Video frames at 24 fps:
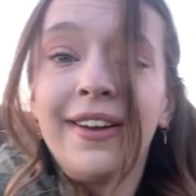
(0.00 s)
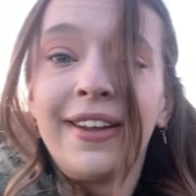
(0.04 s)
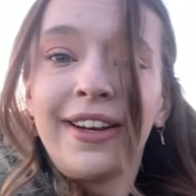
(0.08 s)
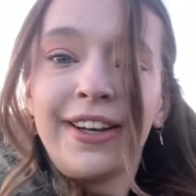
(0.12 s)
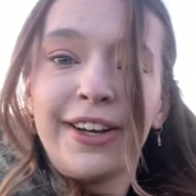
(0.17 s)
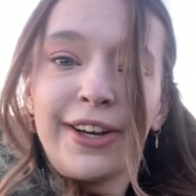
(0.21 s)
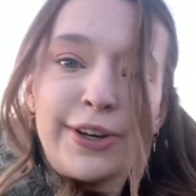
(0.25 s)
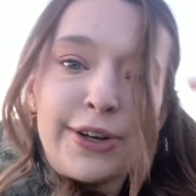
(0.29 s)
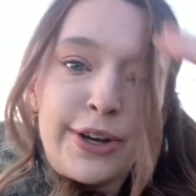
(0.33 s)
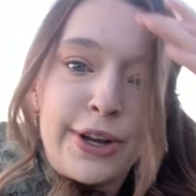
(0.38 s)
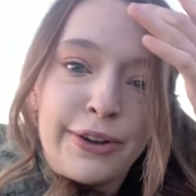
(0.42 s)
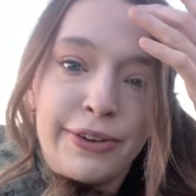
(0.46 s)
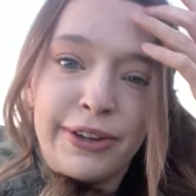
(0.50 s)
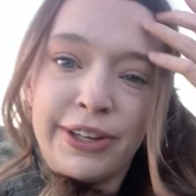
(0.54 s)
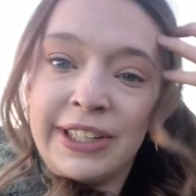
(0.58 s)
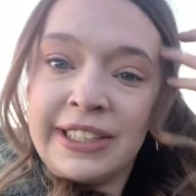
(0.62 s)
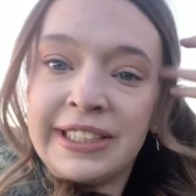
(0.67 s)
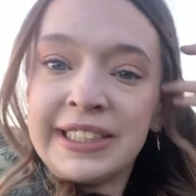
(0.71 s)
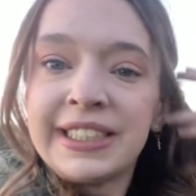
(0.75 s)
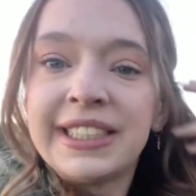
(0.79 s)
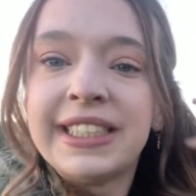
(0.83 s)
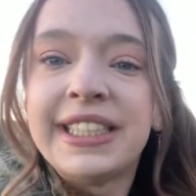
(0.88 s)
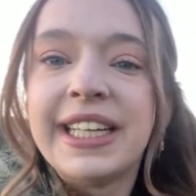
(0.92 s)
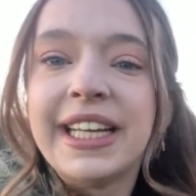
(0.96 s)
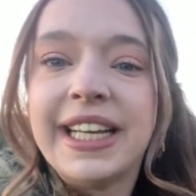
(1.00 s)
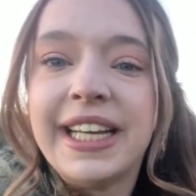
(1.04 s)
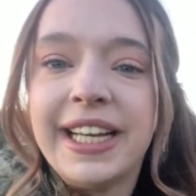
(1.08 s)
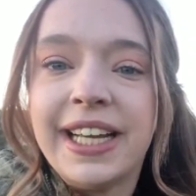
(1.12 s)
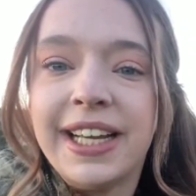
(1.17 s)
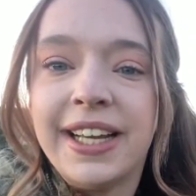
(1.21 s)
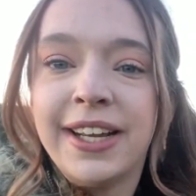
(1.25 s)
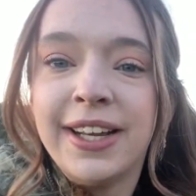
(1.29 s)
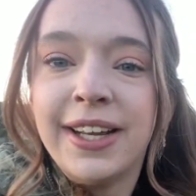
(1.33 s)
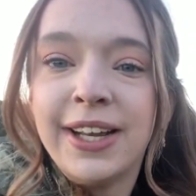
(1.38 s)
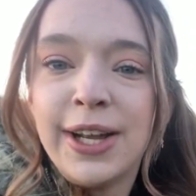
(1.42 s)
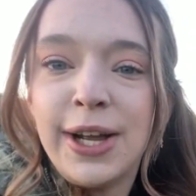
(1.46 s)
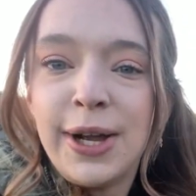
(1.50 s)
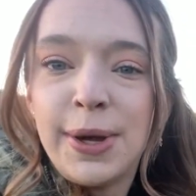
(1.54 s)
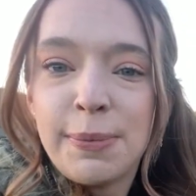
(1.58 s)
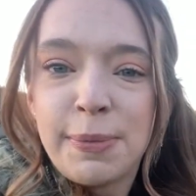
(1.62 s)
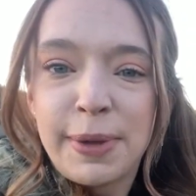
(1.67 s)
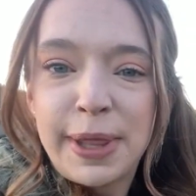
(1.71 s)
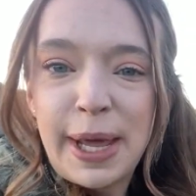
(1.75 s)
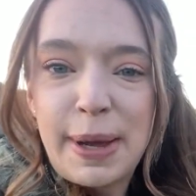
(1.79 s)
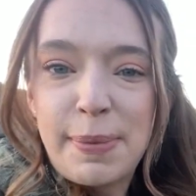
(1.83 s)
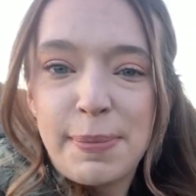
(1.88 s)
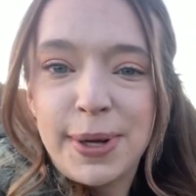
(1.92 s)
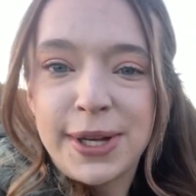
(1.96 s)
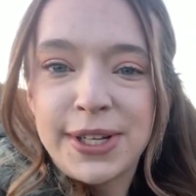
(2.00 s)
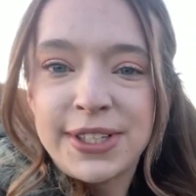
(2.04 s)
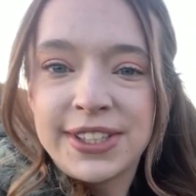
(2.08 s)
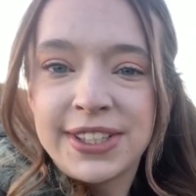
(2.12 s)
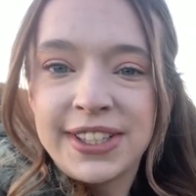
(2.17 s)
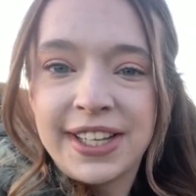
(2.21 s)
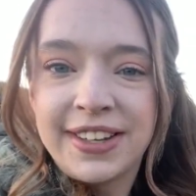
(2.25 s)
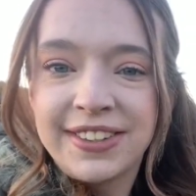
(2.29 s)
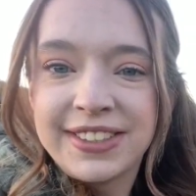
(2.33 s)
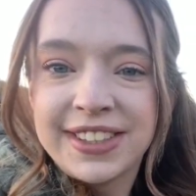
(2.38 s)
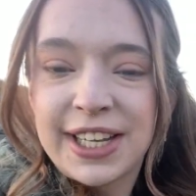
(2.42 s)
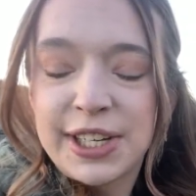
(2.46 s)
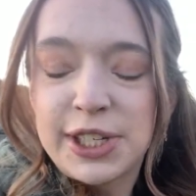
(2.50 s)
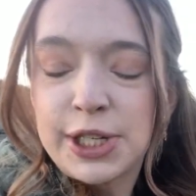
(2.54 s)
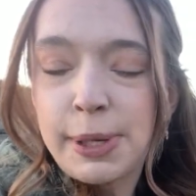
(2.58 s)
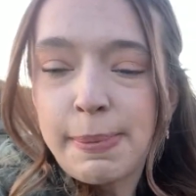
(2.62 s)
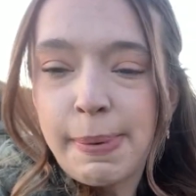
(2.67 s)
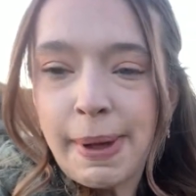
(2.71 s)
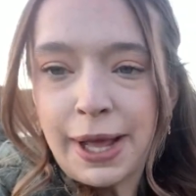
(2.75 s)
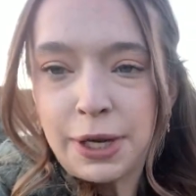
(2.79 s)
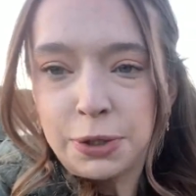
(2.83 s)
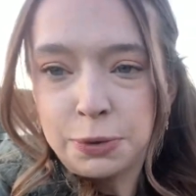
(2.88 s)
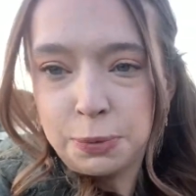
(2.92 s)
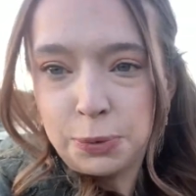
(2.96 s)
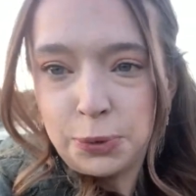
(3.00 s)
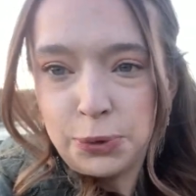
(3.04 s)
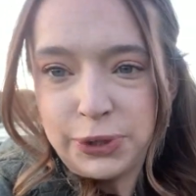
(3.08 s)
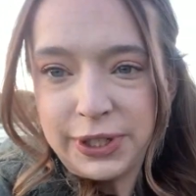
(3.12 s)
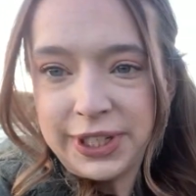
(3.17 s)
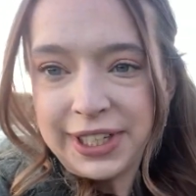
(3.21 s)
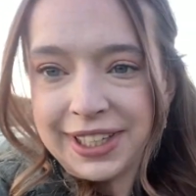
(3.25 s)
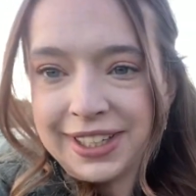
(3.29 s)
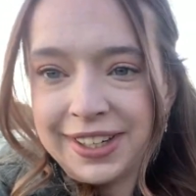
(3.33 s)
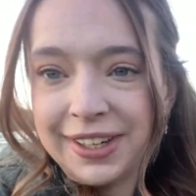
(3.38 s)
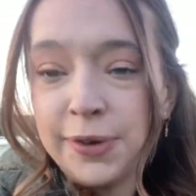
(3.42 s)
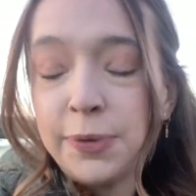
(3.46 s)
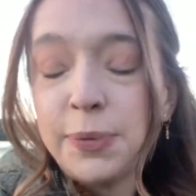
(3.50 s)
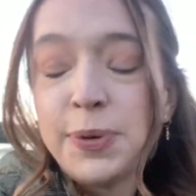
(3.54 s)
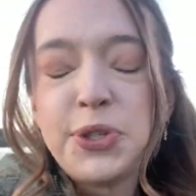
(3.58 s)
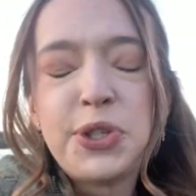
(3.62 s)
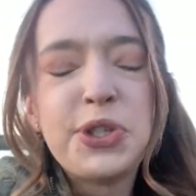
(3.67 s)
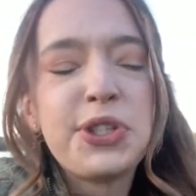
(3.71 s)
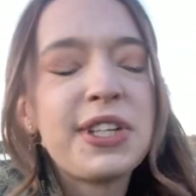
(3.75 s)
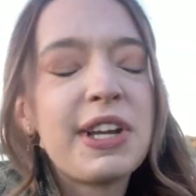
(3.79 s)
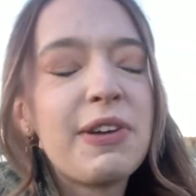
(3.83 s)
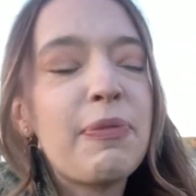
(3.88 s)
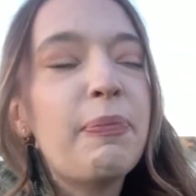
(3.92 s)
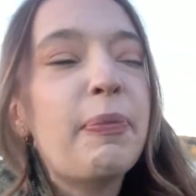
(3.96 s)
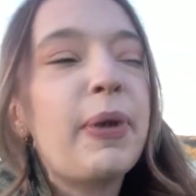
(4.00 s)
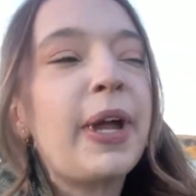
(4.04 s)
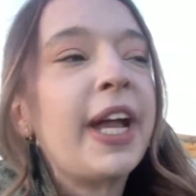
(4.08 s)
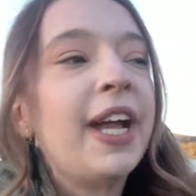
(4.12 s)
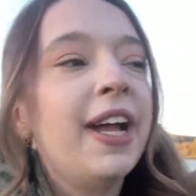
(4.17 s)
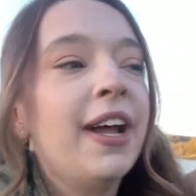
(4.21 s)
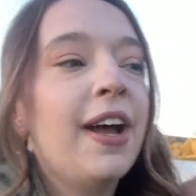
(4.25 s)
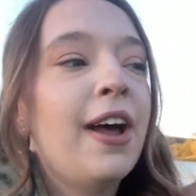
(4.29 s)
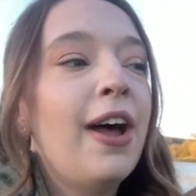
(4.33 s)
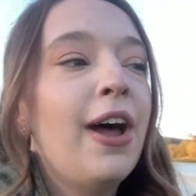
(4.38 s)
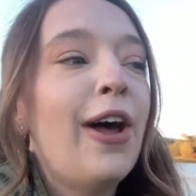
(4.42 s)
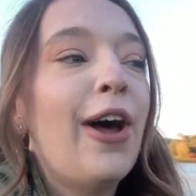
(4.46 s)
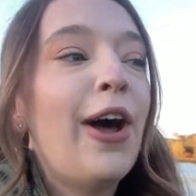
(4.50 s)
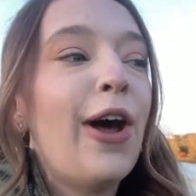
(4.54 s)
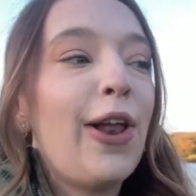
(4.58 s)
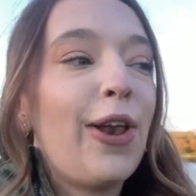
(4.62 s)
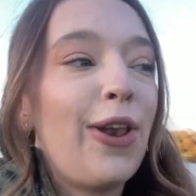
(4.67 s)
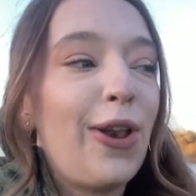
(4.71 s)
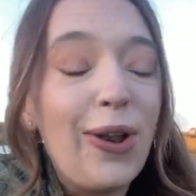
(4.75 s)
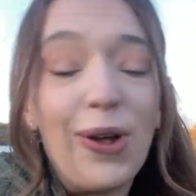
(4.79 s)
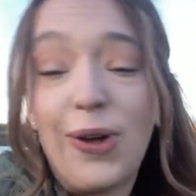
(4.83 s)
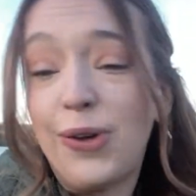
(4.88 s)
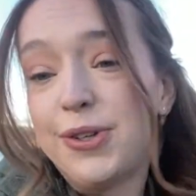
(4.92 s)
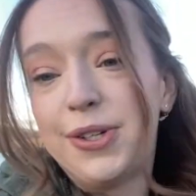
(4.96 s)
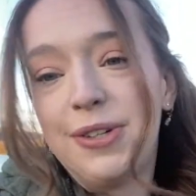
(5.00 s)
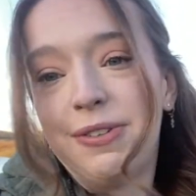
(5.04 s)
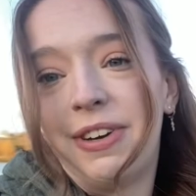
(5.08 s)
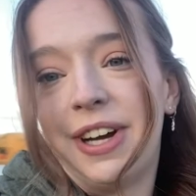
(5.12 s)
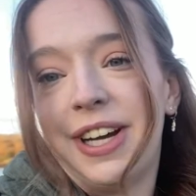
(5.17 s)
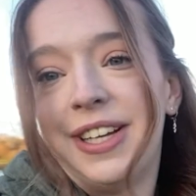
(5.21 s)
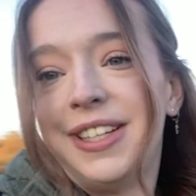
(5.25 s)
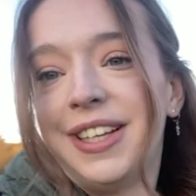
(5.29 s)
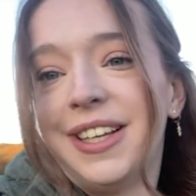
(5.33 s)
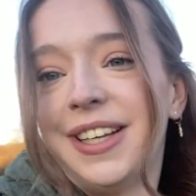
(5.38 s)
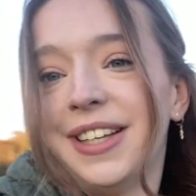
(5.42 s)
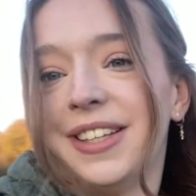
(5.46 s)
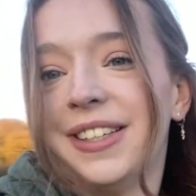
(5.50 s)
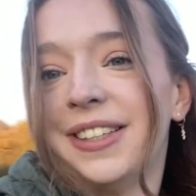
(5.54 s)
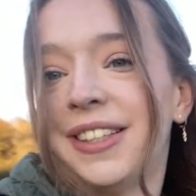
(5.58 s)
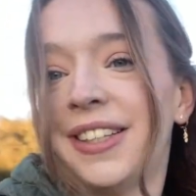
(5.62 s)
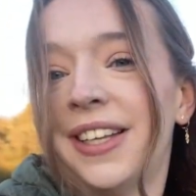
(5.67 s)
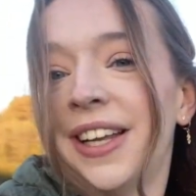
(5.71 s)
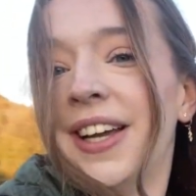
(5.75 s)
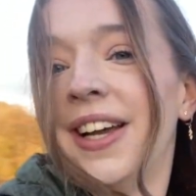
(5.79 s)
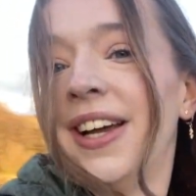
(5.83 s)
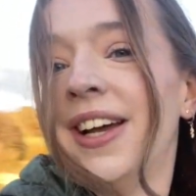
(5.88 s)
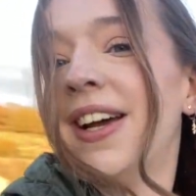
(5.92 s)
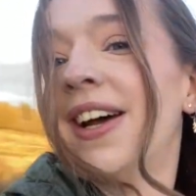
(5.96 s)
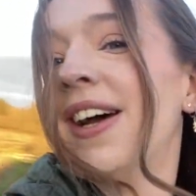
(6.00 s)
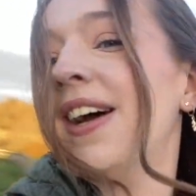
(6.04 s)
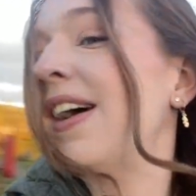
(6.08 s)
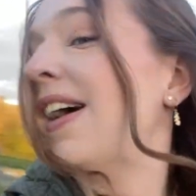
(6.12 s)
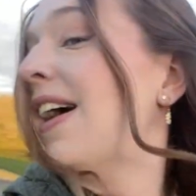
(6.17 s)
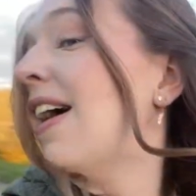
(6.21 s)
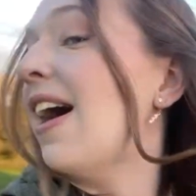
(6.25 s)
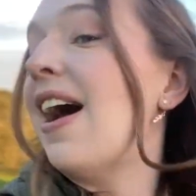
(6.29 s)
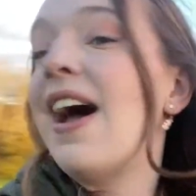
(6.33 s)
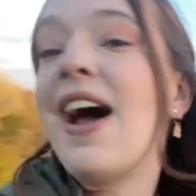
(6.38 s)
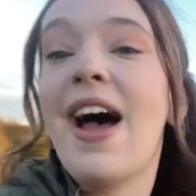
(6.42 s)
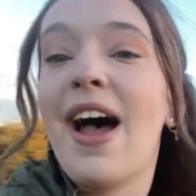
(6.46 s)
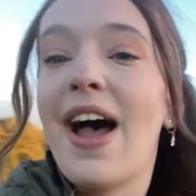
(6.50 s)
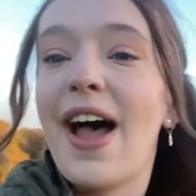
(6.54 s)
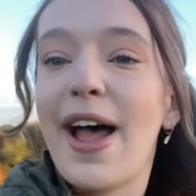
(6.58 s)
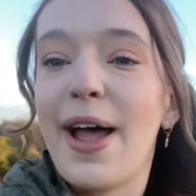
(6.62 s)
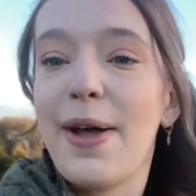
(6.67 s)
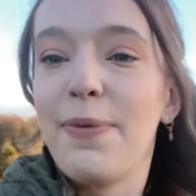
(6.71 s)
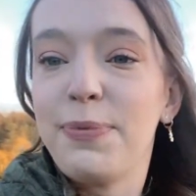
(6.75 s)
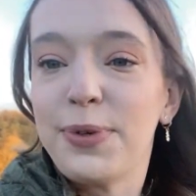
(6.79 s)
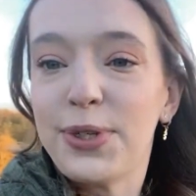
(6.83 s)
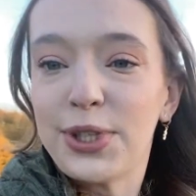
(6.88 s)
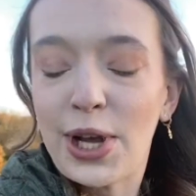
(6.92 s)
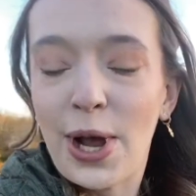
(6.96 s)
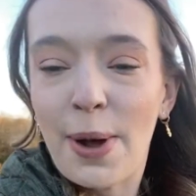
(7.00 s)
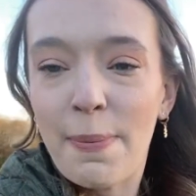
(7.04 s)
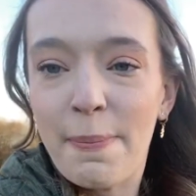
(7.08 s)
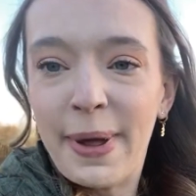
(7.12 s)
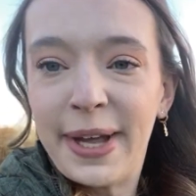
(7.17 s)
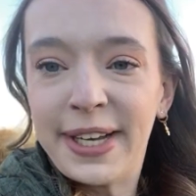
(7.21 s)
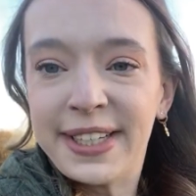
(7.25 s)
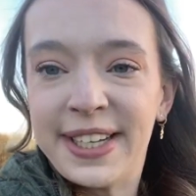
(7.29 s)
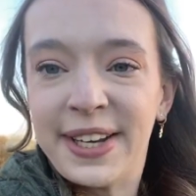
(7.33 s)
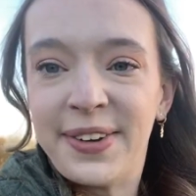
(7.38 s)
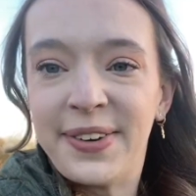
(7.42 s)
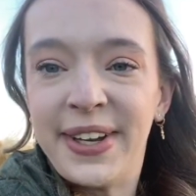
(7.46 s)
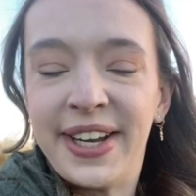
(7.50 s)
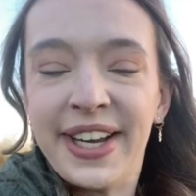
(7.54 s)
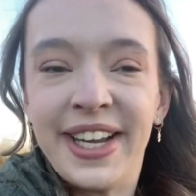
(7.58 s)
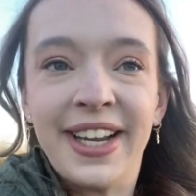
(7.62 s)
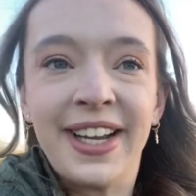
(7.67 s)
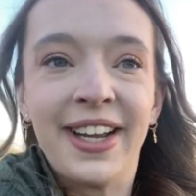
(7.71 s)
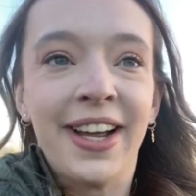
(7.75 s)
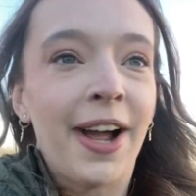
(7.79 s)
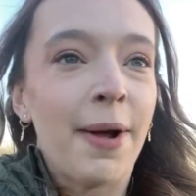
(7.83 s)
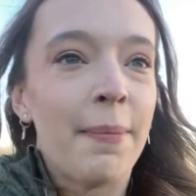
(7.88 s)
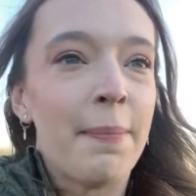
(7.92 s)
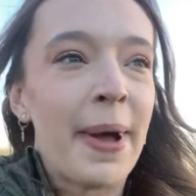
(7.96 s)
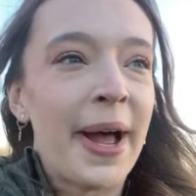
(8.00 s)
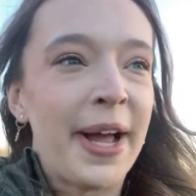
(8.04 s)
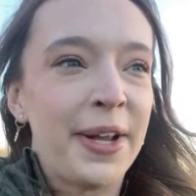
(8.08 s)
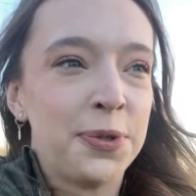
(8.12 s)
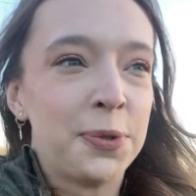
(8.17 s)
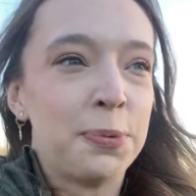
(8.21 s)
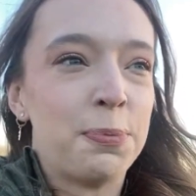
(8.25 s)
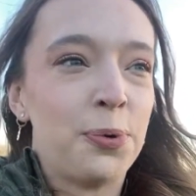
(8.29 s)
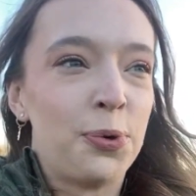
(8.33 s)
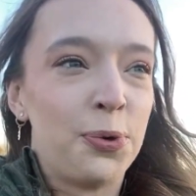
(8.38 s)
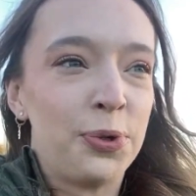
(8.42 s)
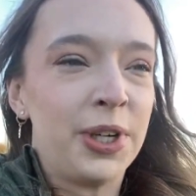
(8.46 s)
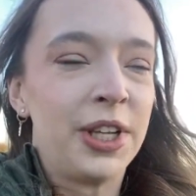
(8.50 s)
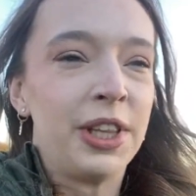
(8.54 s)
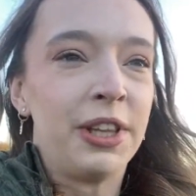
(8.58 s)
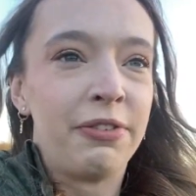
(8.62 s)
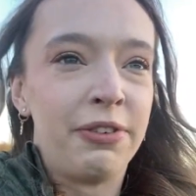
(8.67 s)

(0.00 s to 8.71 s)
and I don't know if you can see, but that person there is actually paddleboarding, which has given me lots of ideas to come back down here and paddleboard in the